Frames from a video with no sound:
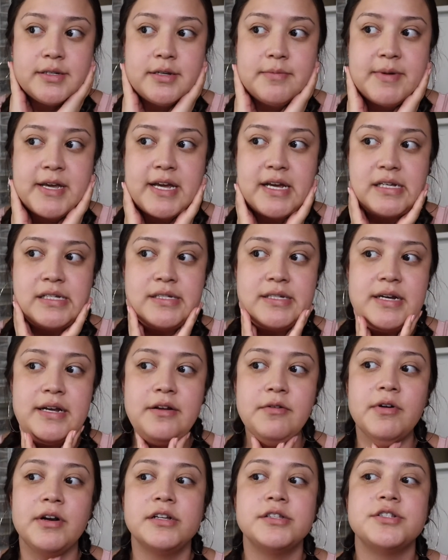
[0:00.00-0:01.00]
because I
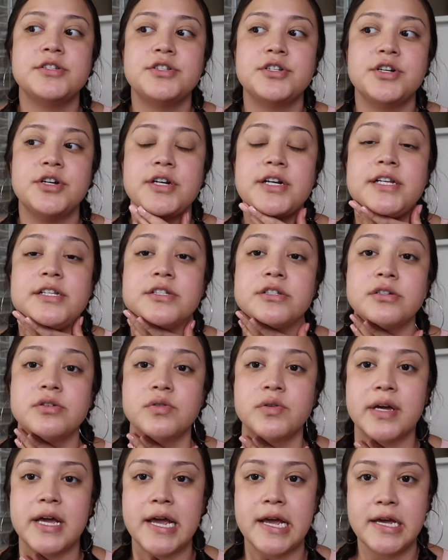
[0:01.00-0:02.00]
don't want it to turn
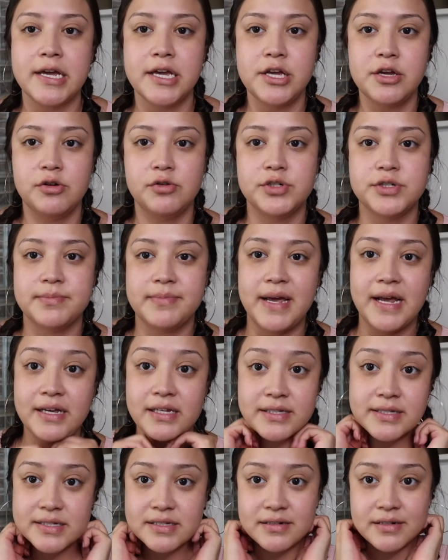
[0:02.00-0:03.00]
into a huge
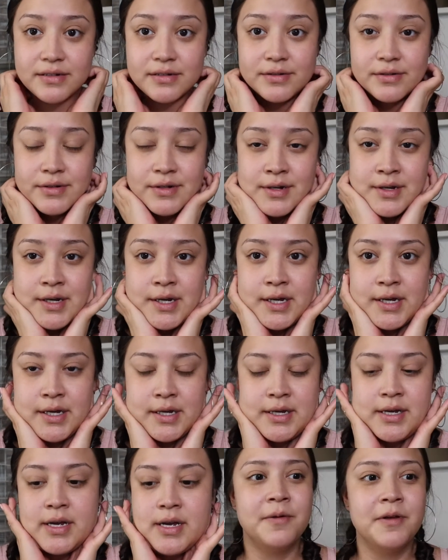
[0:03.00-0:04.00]
mess.
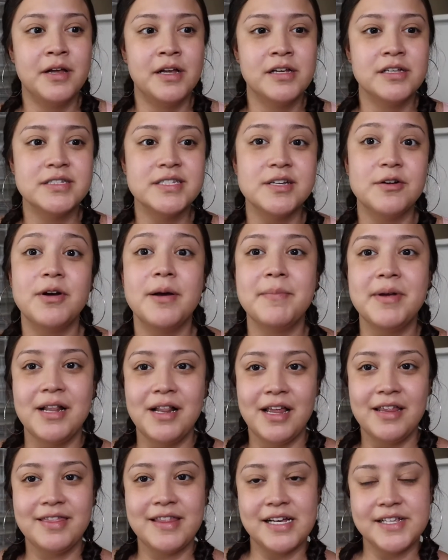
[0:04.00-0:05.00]
So I'm gonna
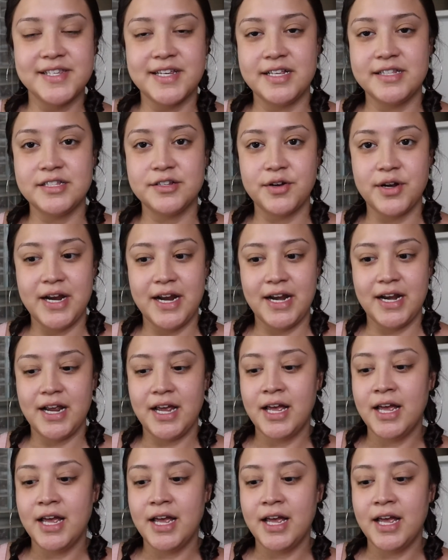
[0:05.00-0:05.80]
let that sunscreen